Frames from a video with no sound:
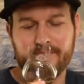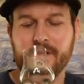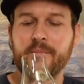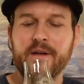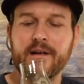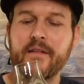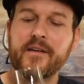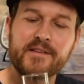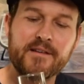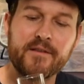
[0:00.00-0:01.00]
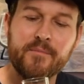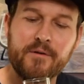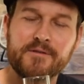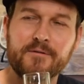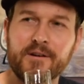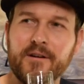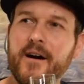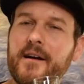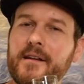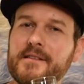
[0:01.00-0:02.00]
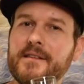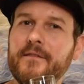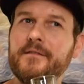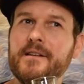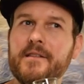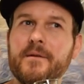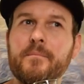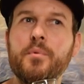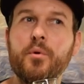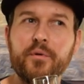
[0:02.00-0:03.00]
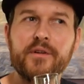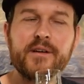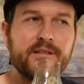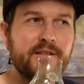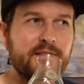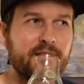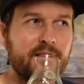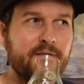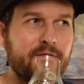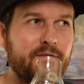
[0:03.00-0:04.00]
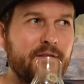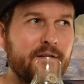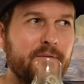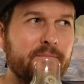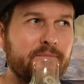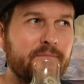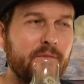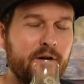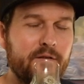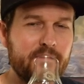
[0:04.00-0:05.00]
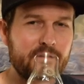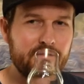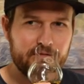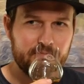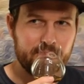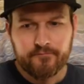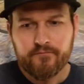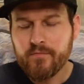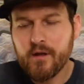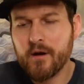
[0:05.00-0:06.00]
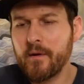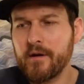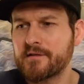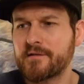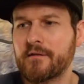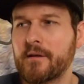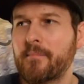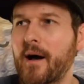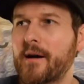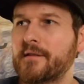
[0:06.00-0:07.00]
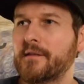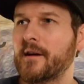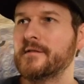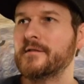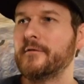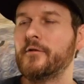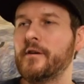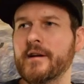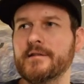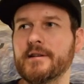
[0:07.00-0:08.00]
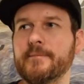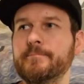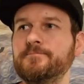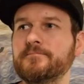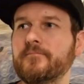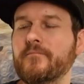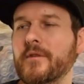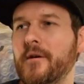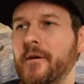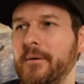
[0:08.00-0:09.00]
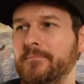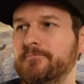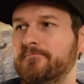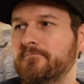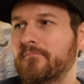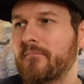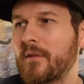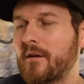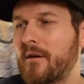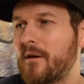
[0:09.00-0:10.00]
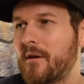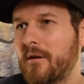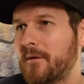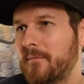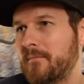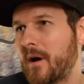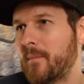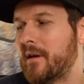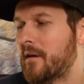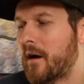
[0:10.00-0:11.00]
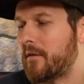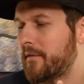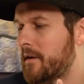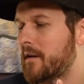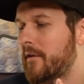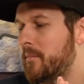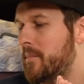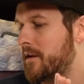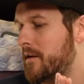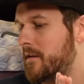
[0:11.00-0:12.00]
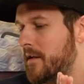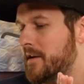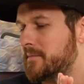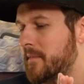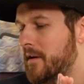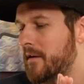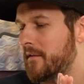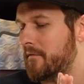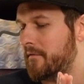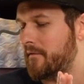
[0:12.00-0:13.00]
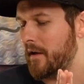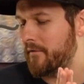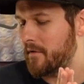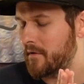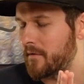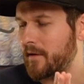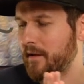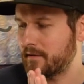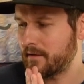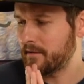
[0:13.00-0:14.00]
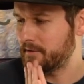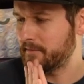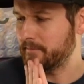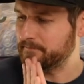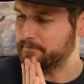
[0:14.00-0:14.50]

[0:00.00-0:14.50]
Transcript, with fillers: I mean, I think it's got the most going on. It's definitely the boldest out of um, all of these. I'm not necessarily biased against the Frog 18. Um, I mean, I don't think I would pick it as my favorite going into this.